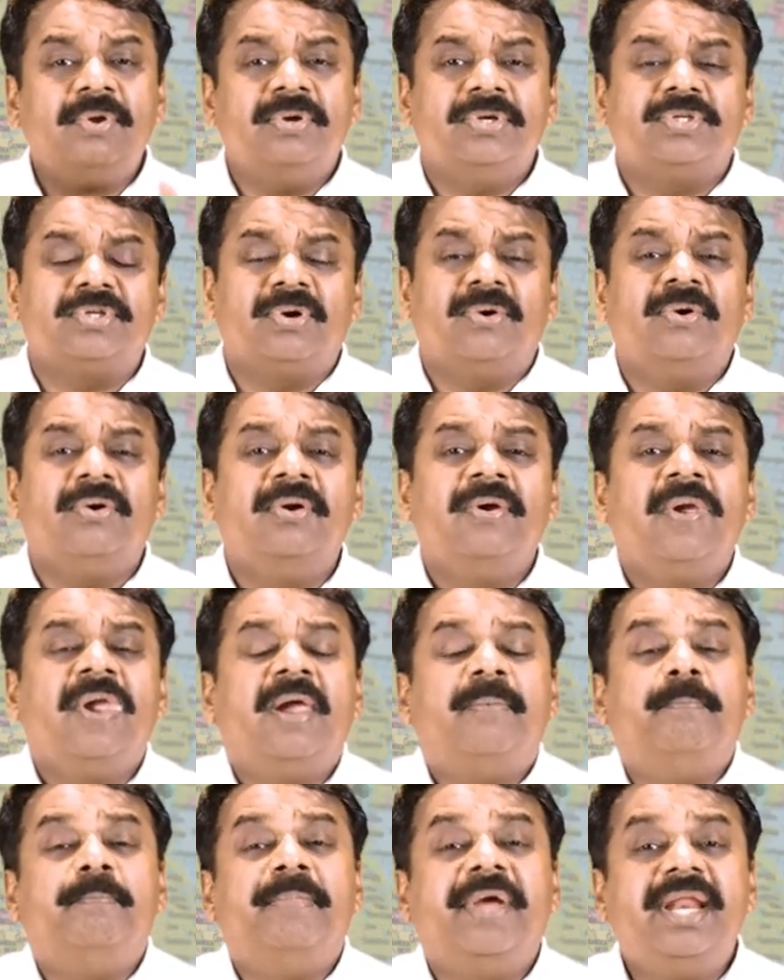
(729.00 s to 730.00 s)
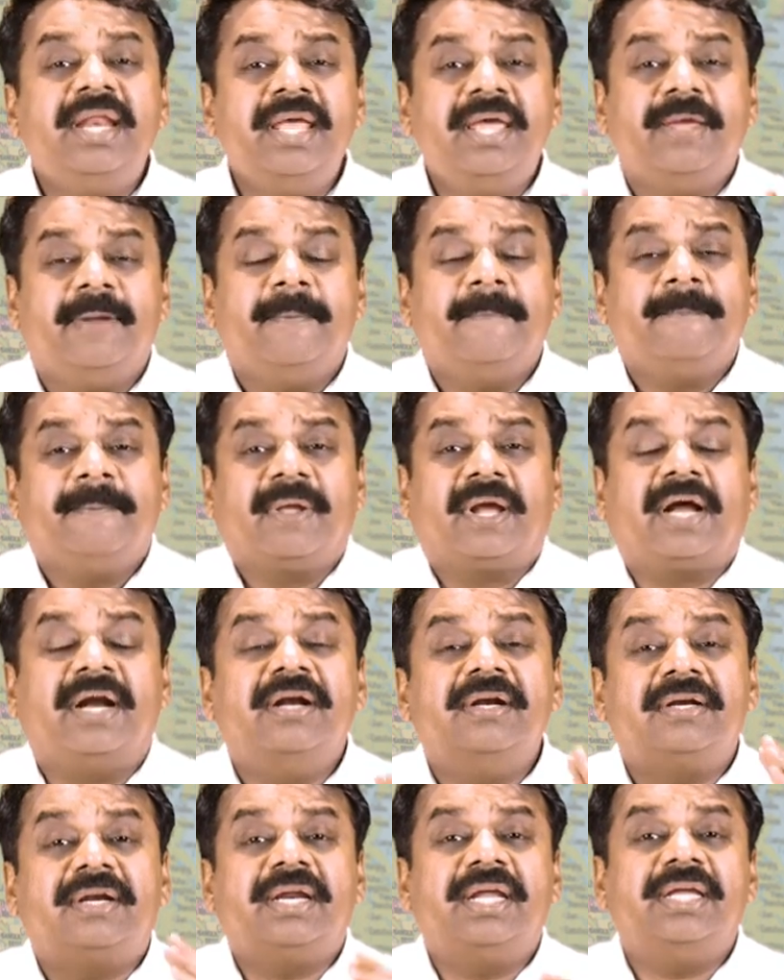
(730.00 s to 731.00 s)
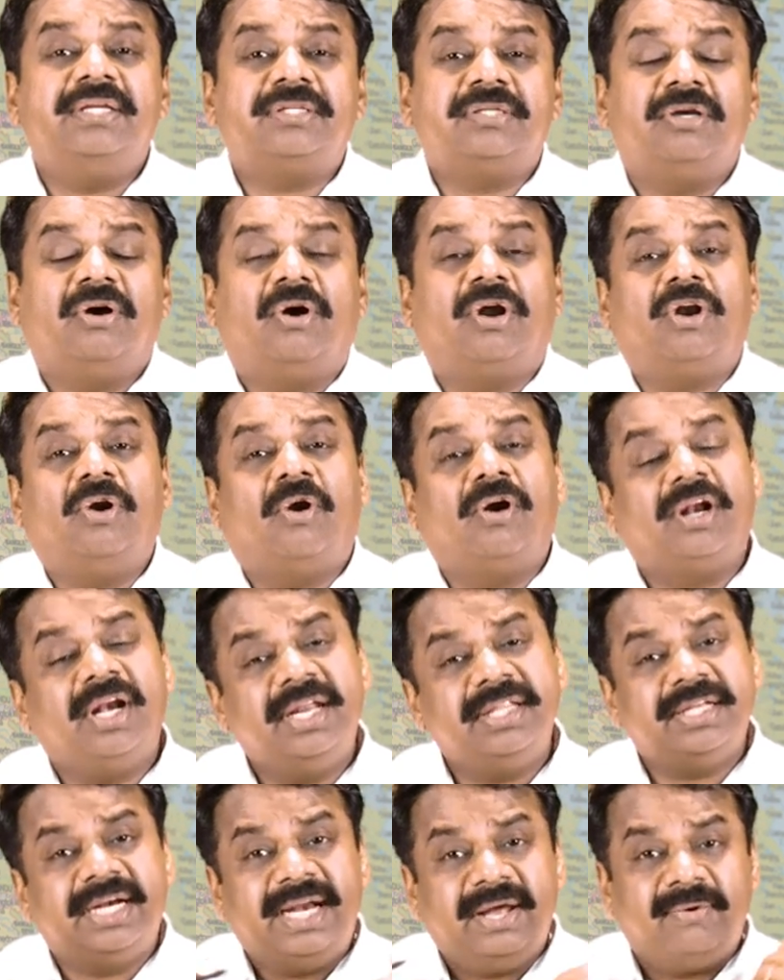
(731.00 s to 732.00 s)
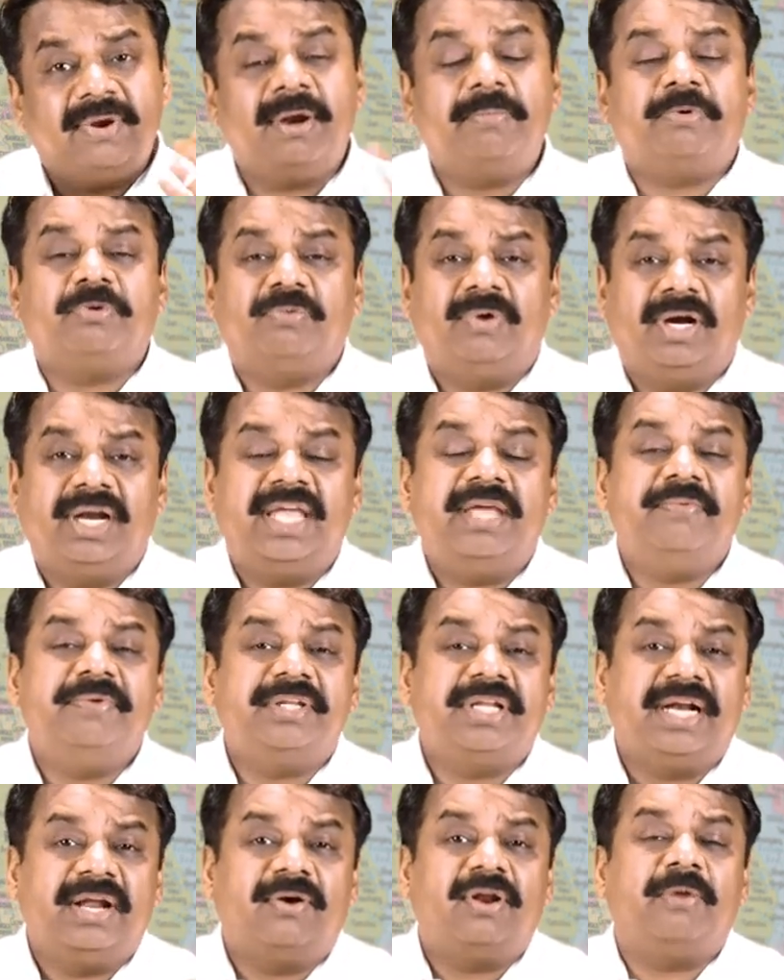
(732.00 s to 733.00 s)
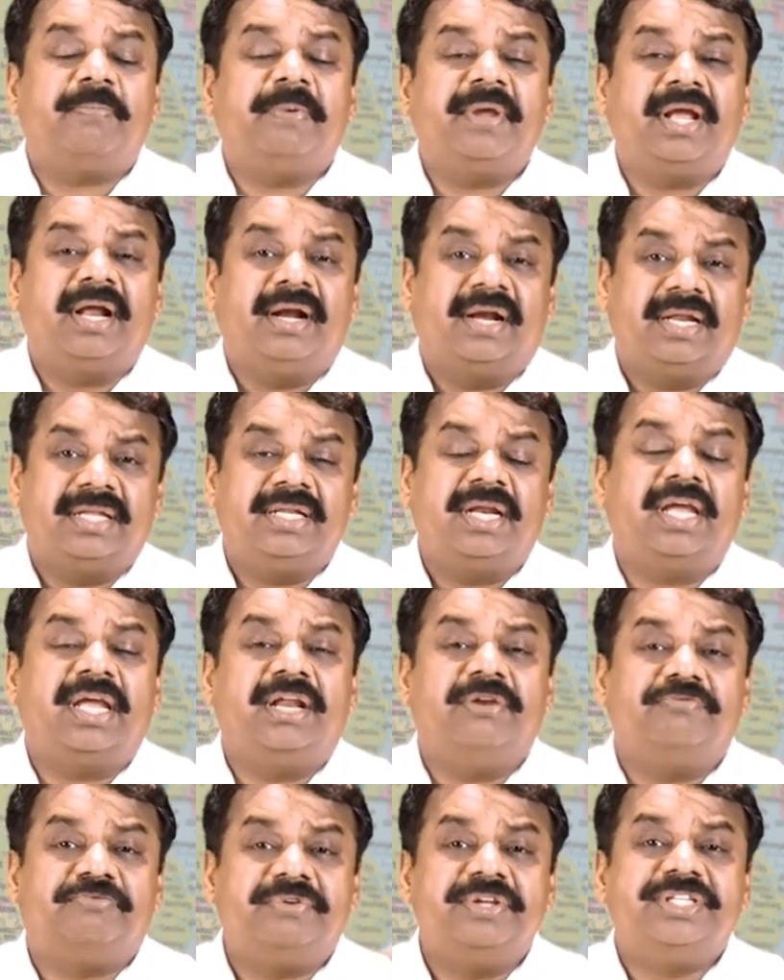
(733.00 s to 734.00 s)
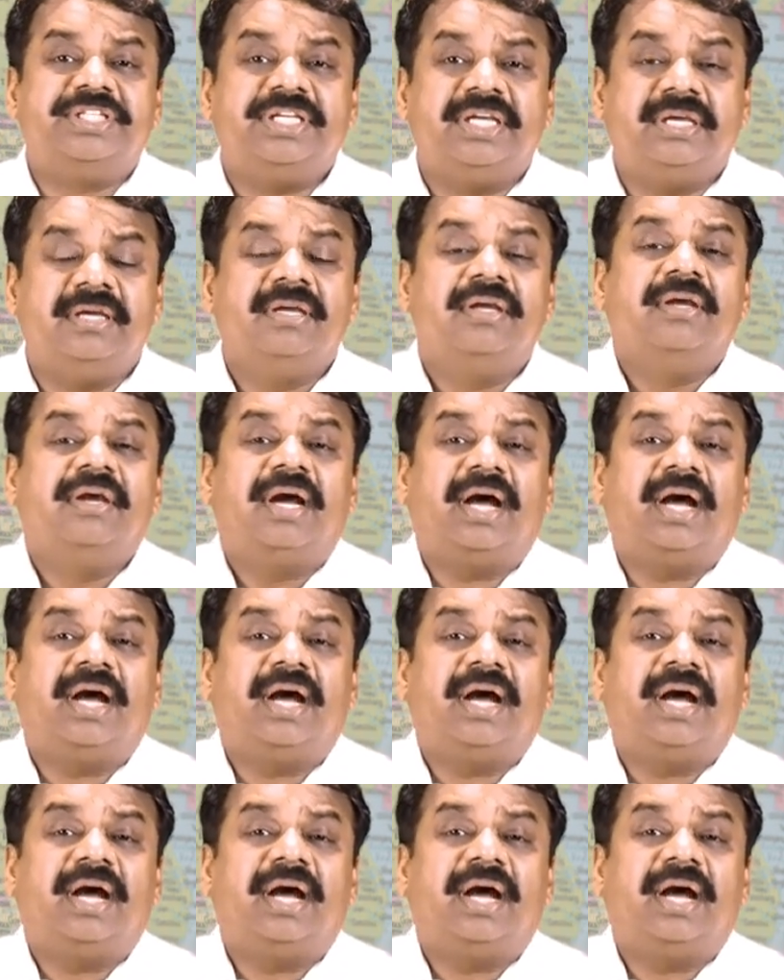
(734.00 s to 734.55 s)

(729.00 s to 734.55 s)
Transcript: So many countries, or not only the developed world, even the developing countries, in Fiji,